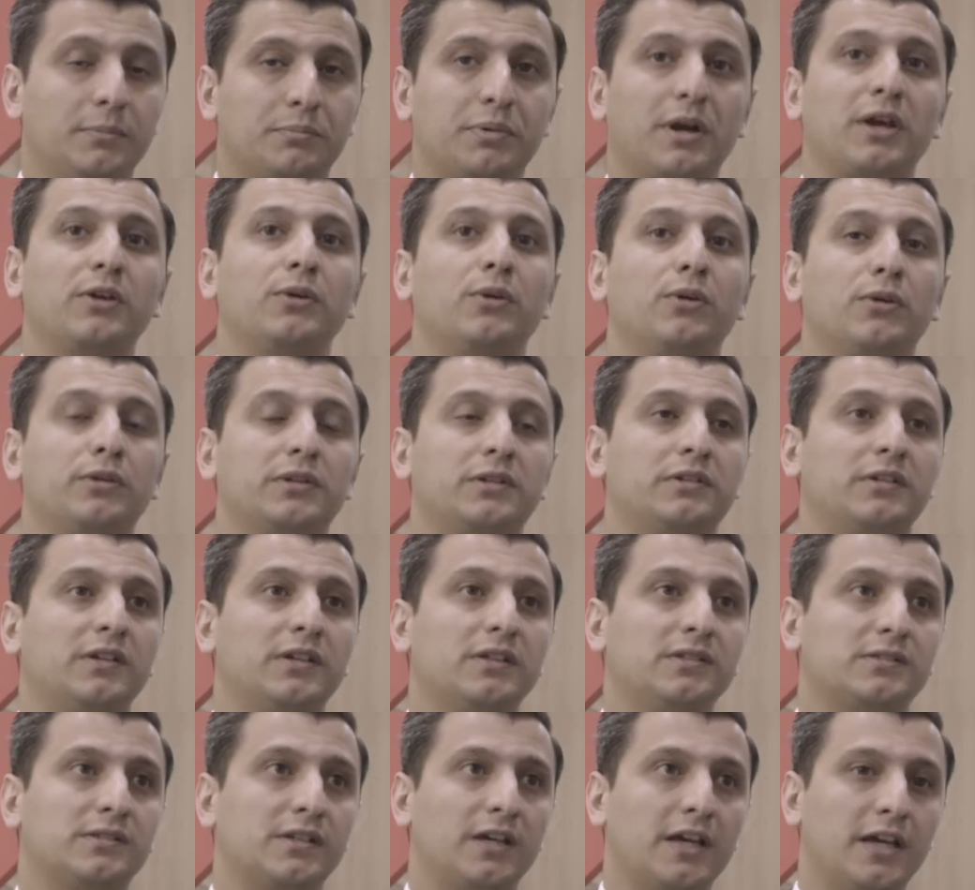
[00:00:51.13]

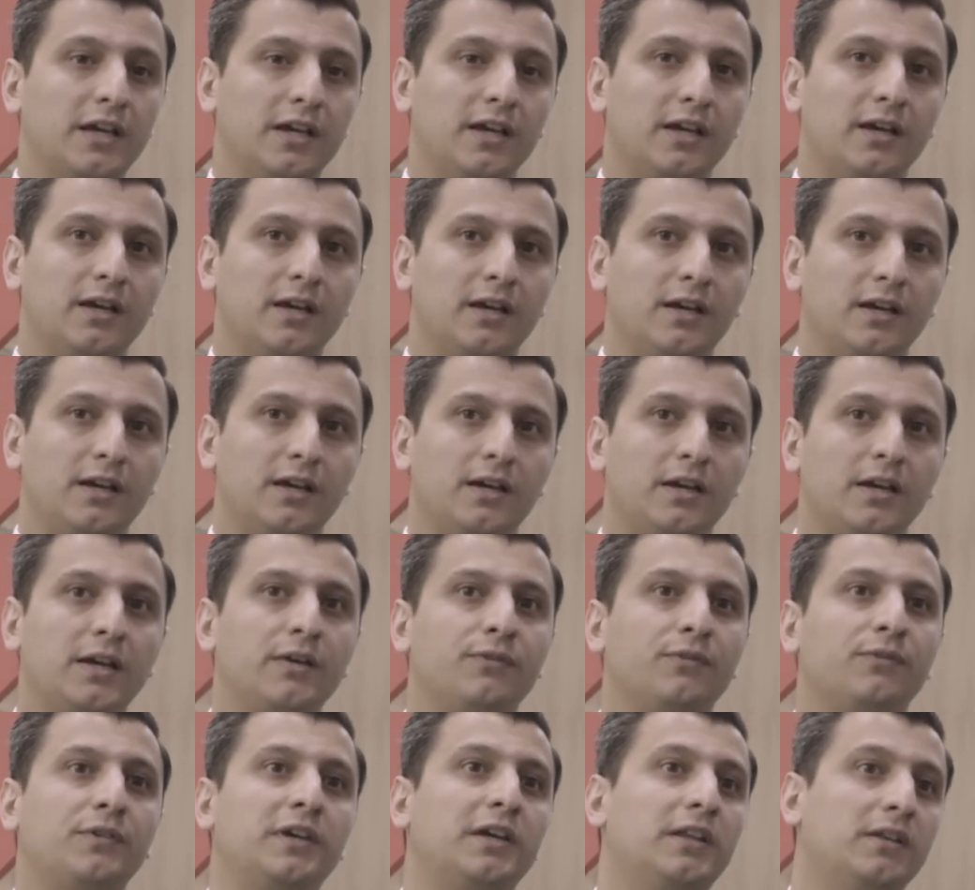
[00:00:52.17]
priorities
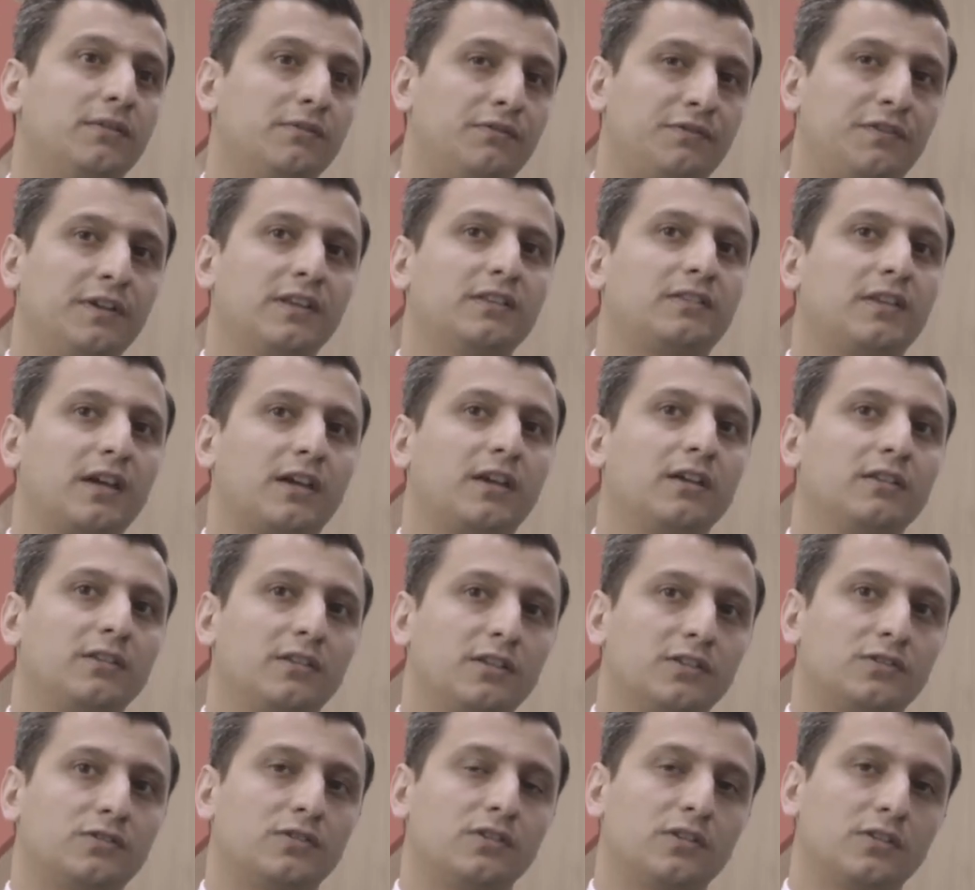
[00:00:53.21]
in fintech
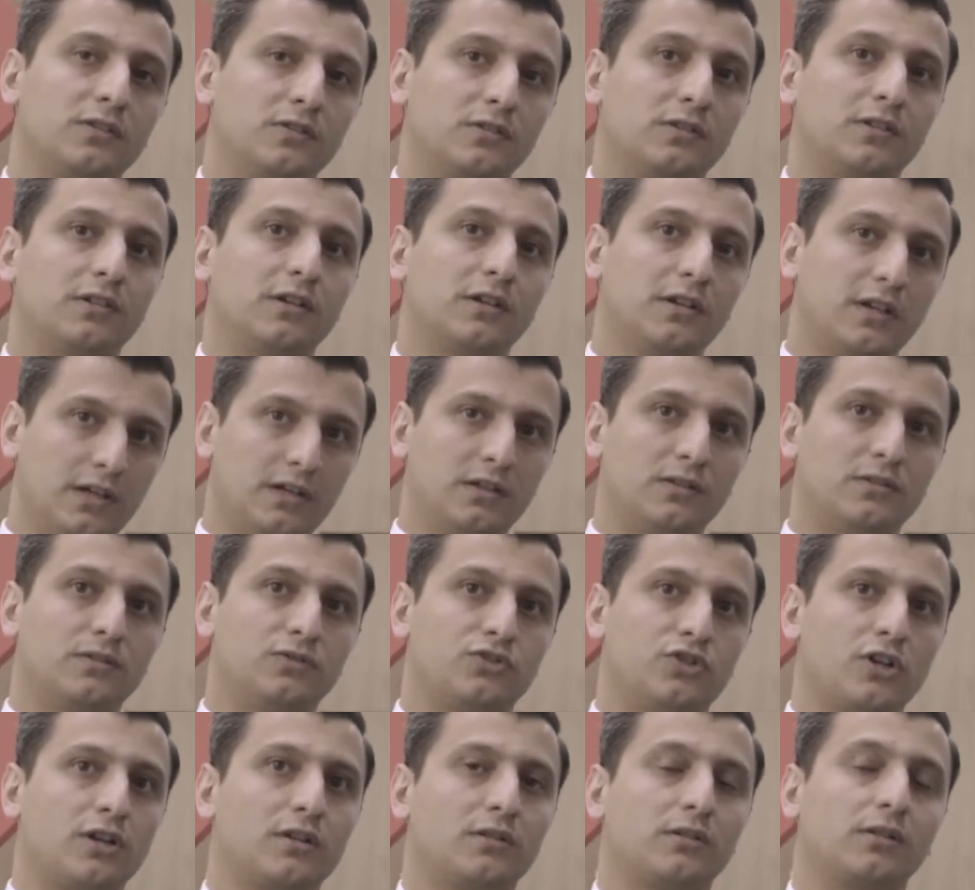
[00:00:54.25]
industry
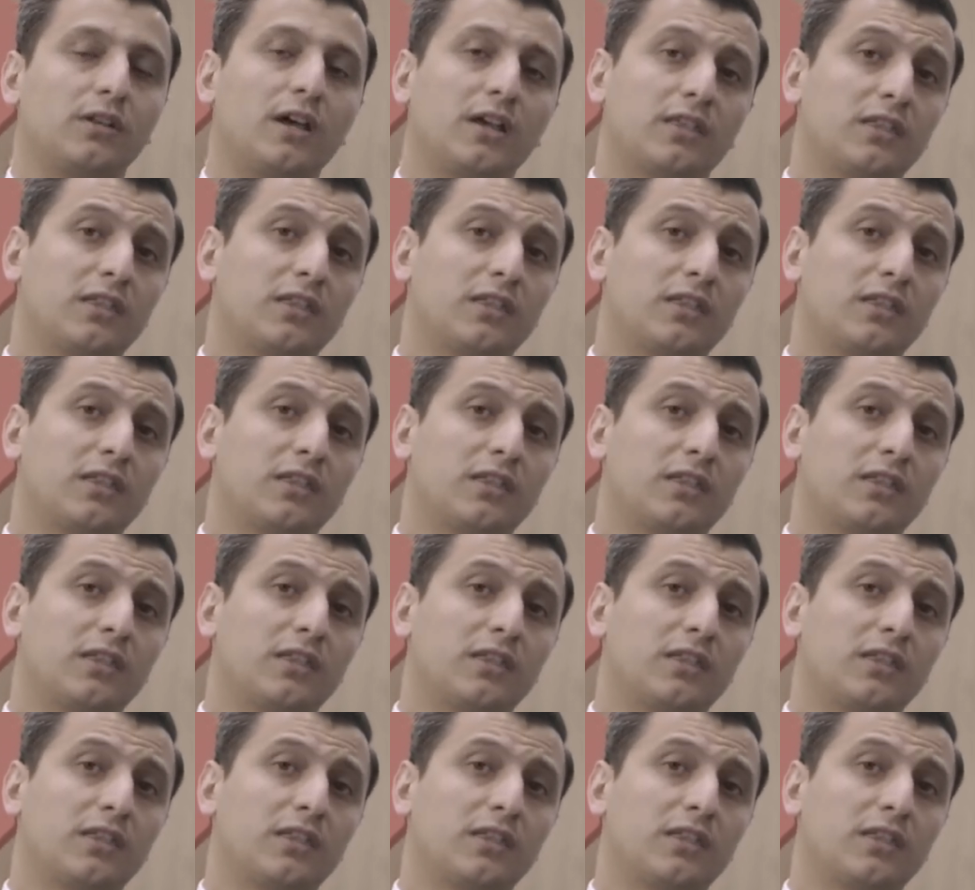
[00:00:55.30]
in general.